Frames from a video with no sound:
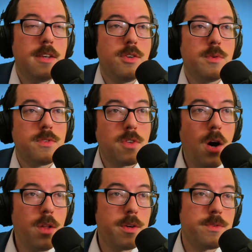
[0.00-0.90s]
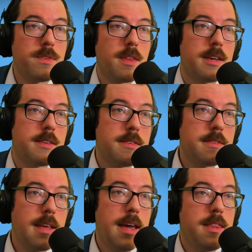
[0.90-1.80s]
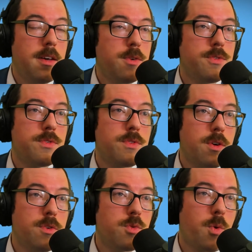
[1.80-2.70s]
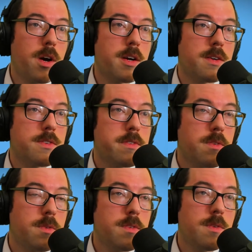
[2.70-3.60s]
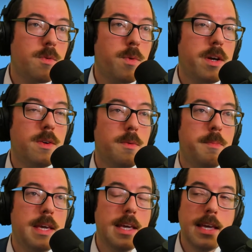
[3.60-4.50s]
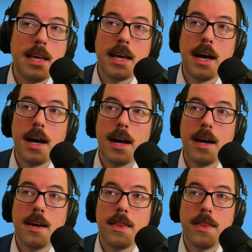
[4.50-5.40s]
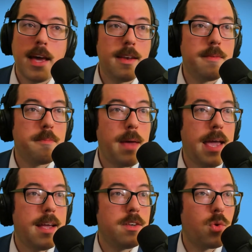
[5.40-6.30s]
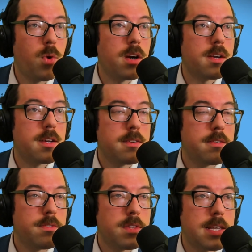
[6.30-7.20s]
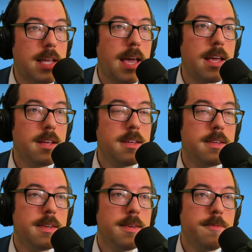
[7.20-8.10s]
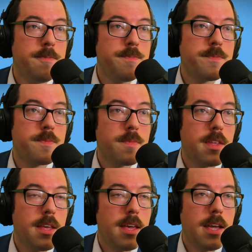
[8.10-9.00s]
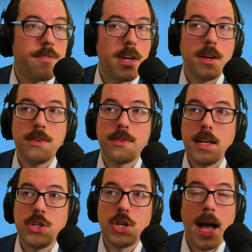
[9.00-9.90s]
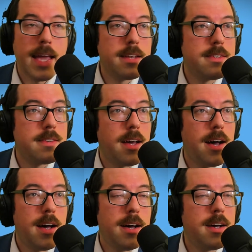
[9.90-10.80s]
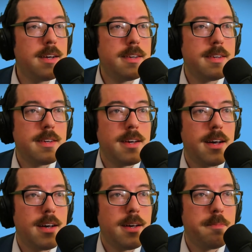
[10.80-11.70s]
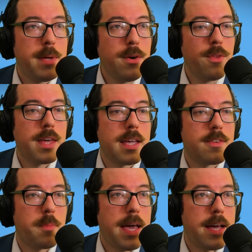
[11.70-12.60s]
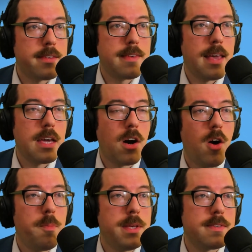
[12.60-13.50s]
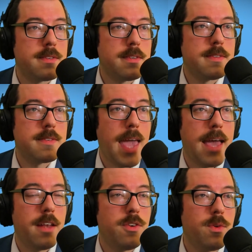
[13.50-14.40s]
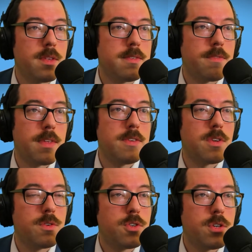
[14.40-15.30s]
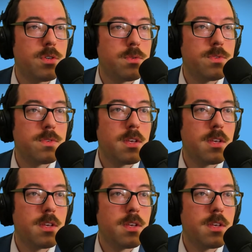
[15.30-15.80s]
to install those things. And those workers will be then paid to work for the day. If there's a giant bill that gets passed saying all businesses can do this if they so choose,